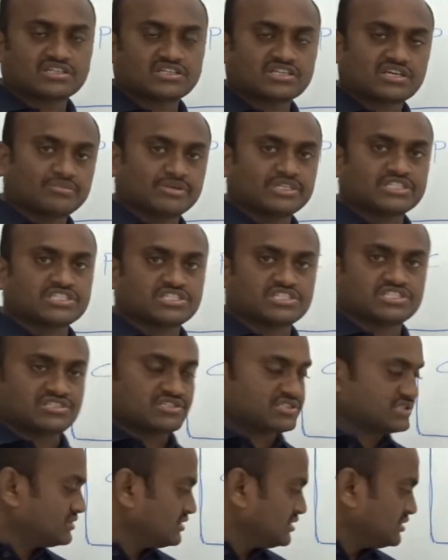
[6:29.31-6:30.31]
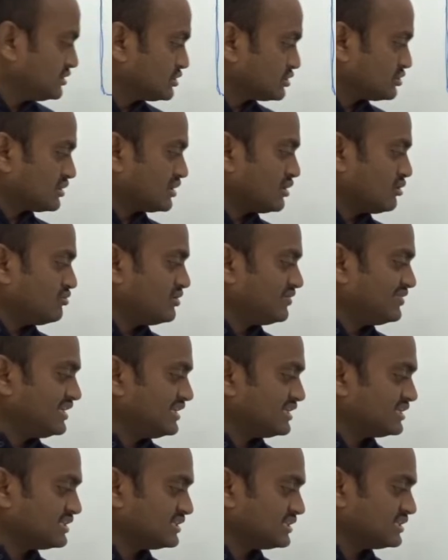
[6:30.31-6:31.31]
coming sessions. So now we
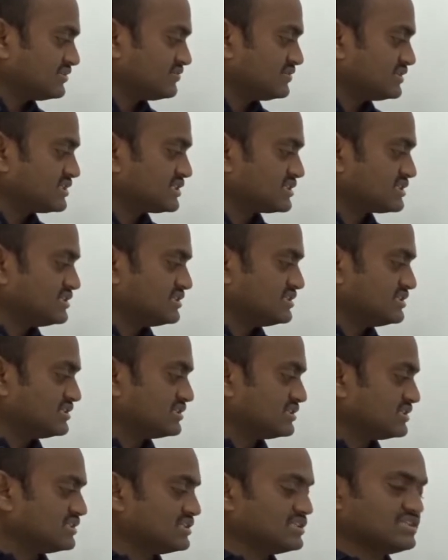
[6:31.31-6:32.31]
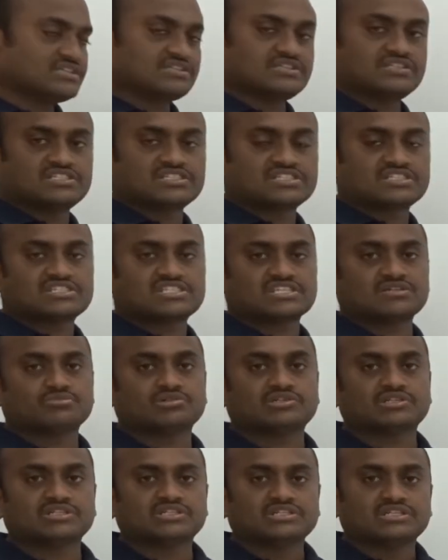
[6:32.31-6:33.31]
will first discuss
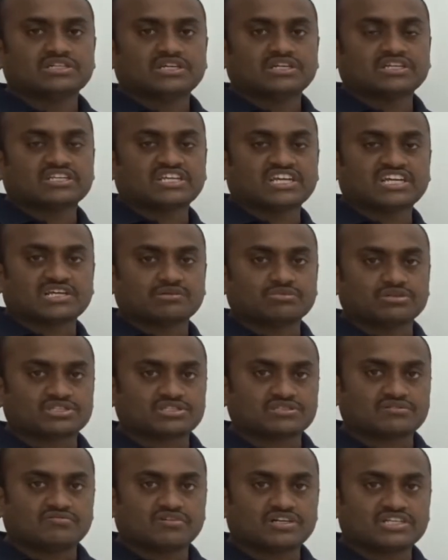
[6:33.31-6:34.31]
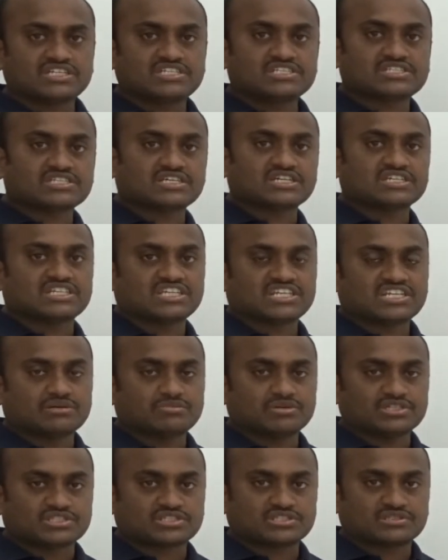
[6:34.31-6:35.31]
about data bus. What is data
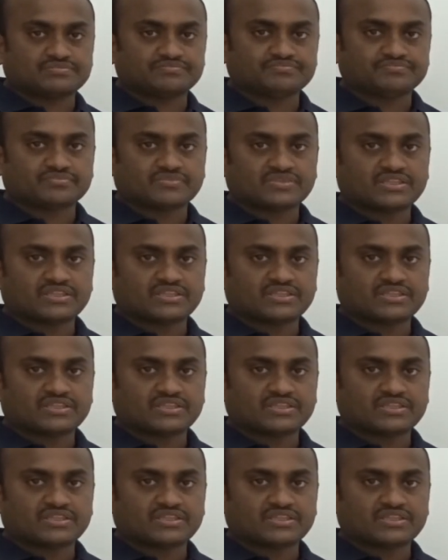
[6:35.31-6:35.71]
bus?